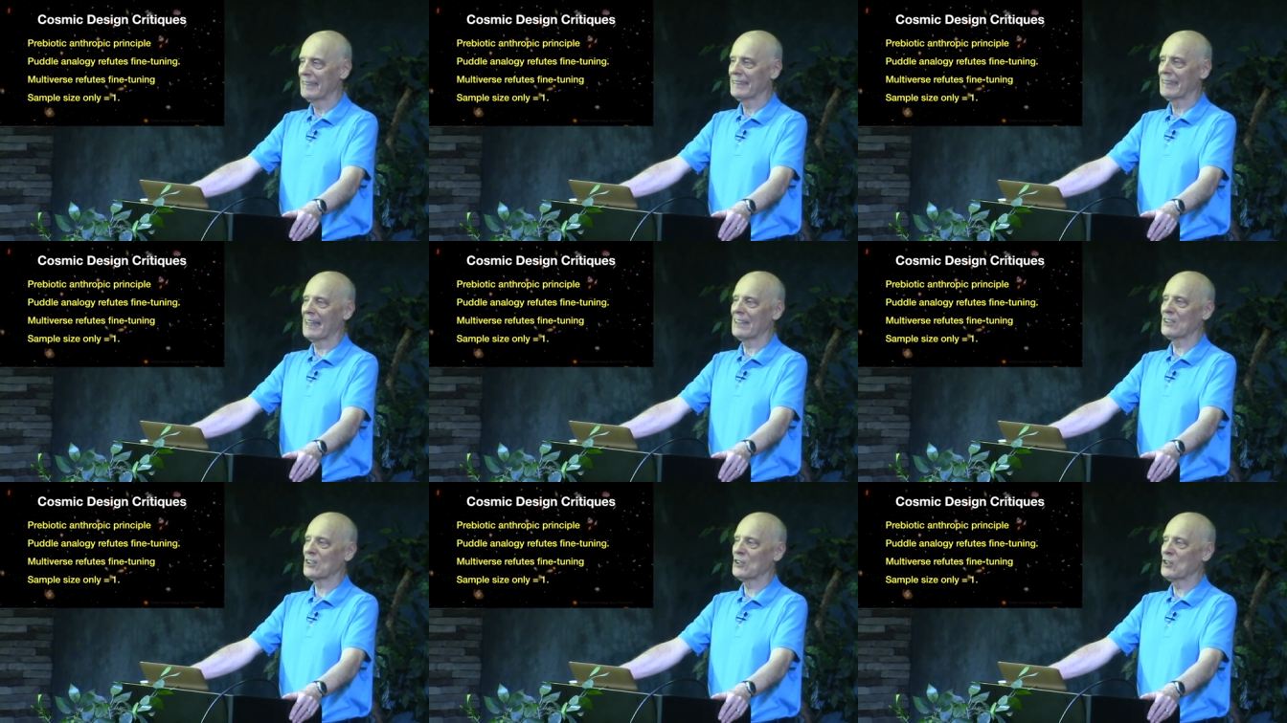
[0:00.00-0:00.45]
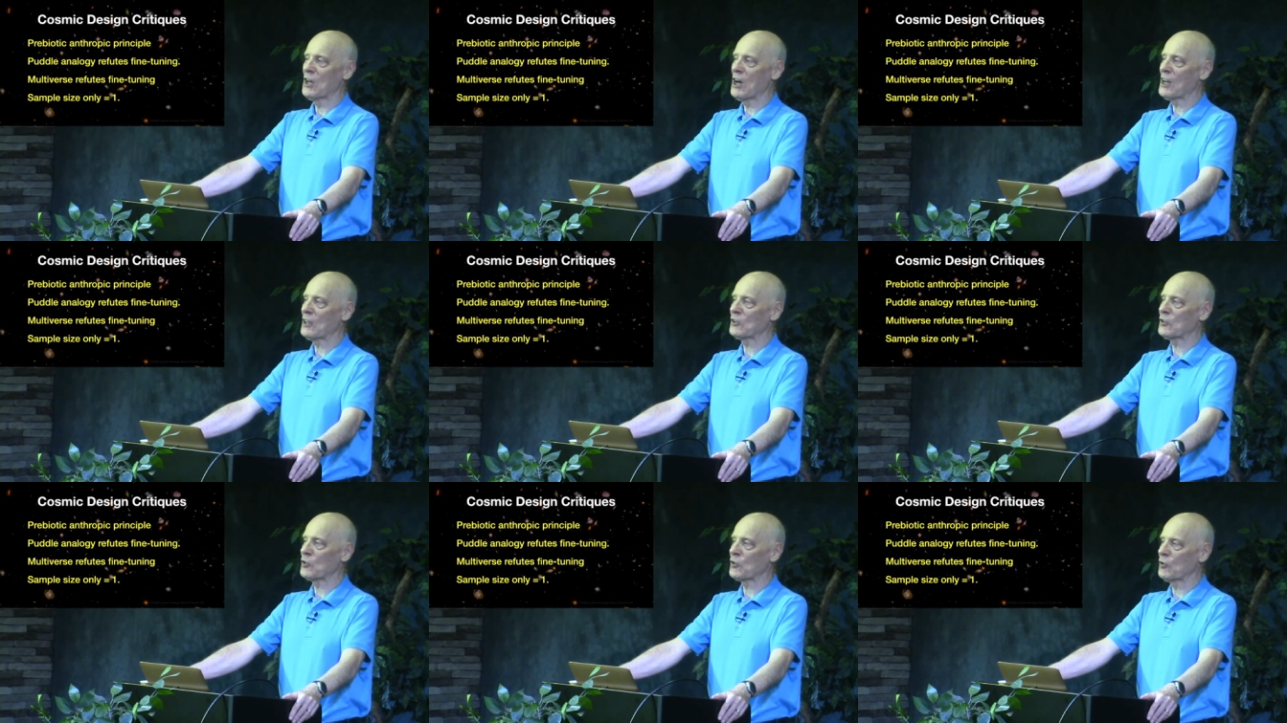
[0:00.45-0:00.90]
That's
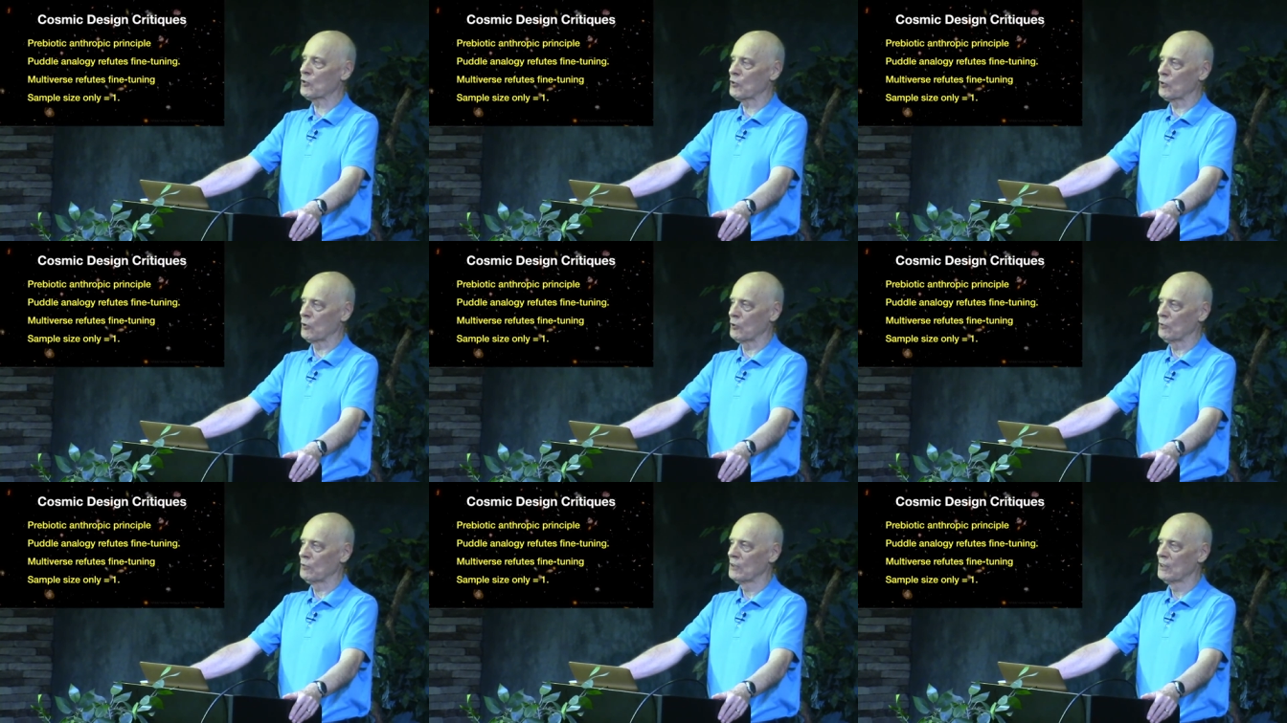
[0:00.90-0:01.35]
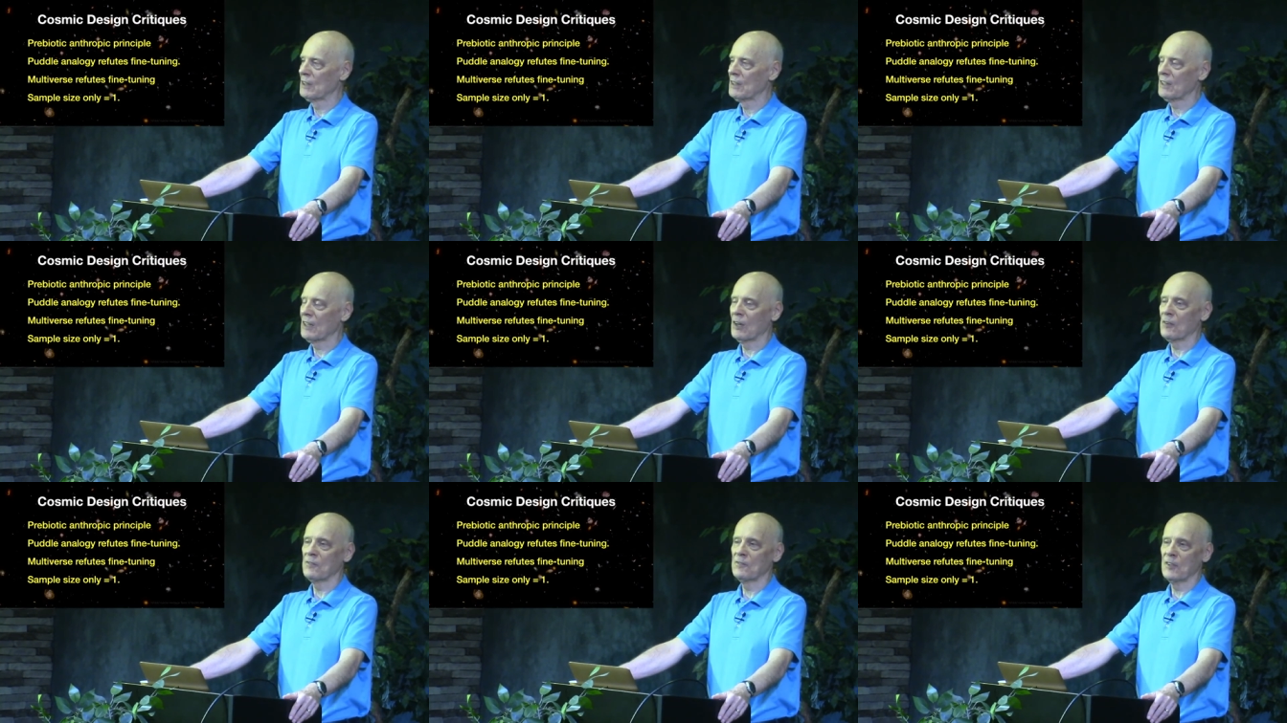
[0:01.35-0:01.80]
not true
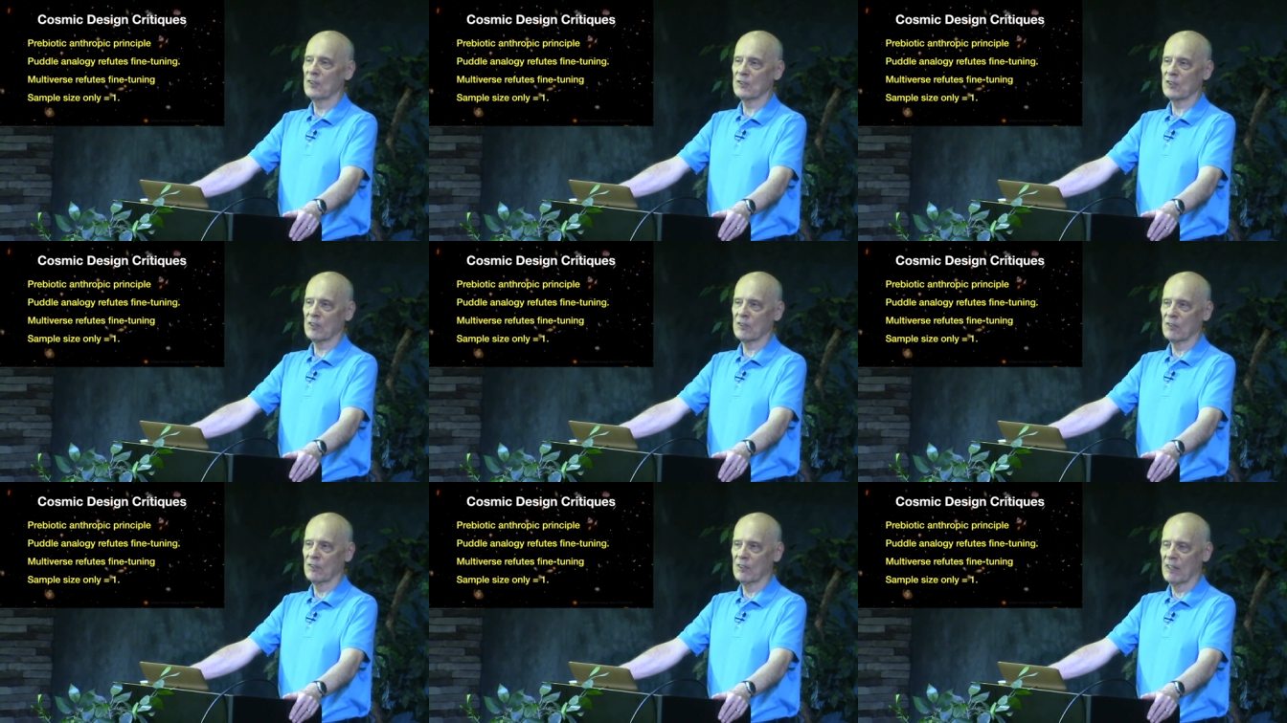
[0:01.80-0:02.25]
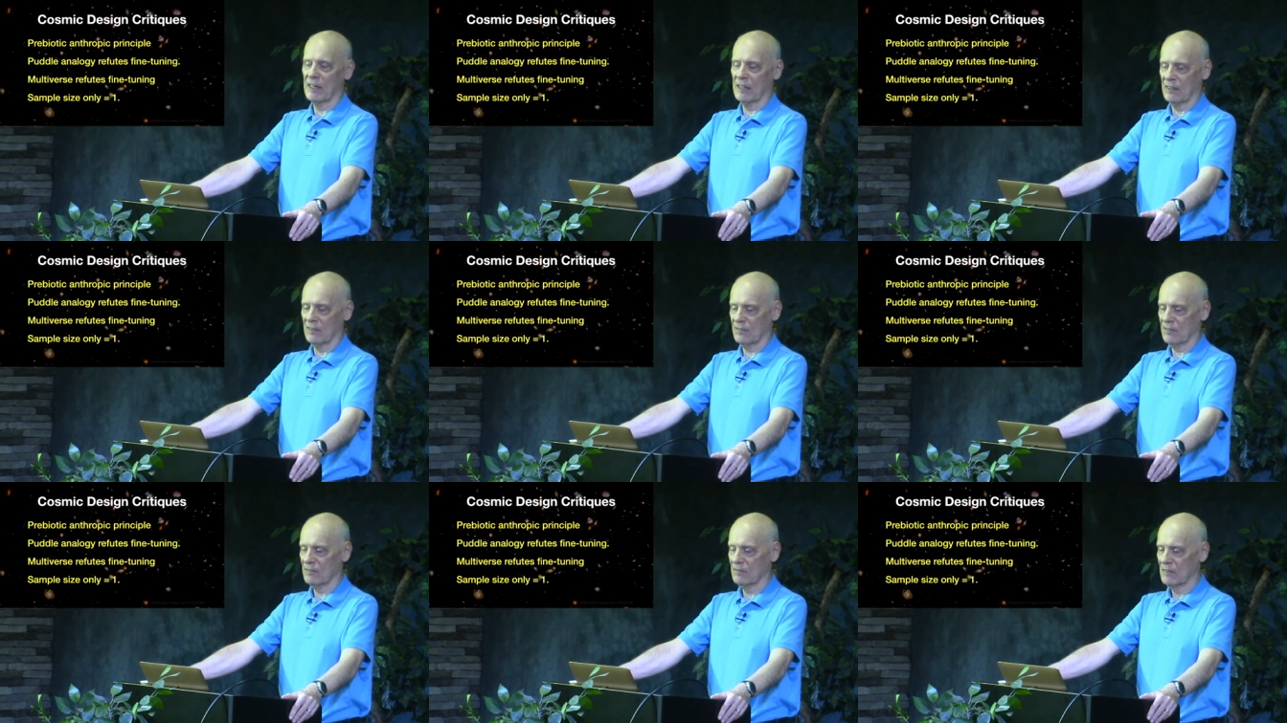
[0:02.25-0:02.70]
of physical
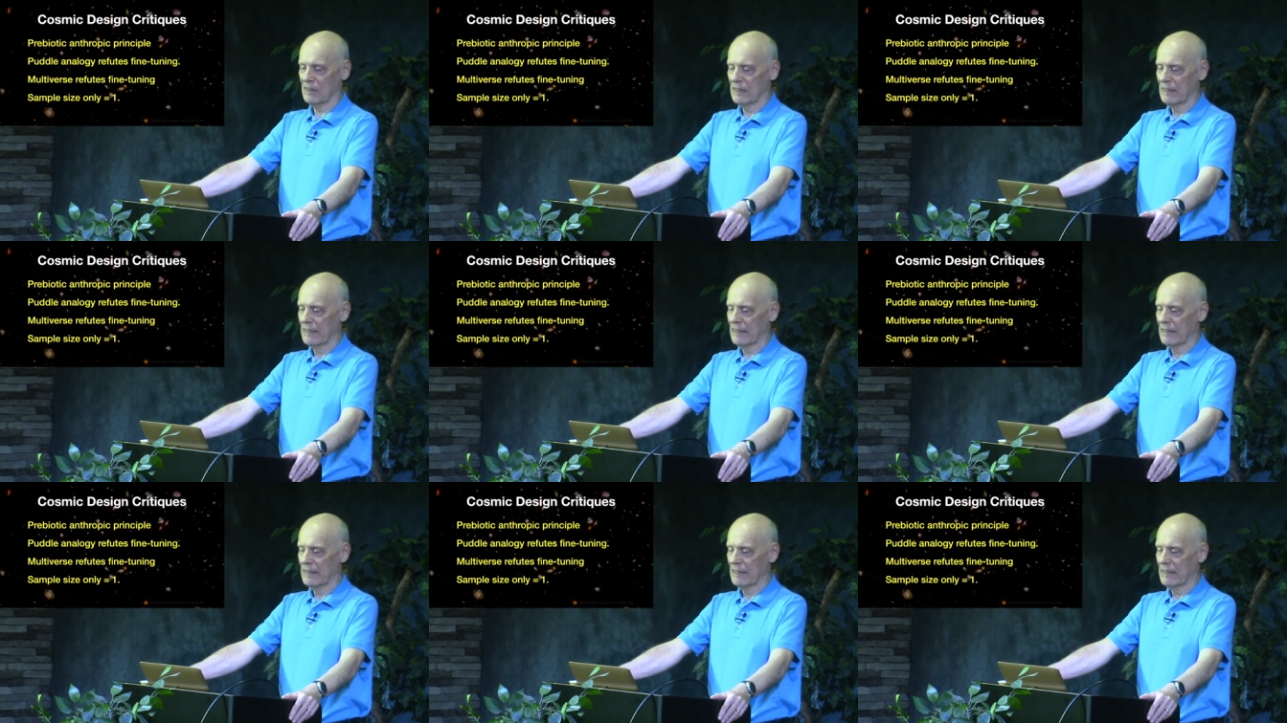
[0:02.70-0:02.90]
life.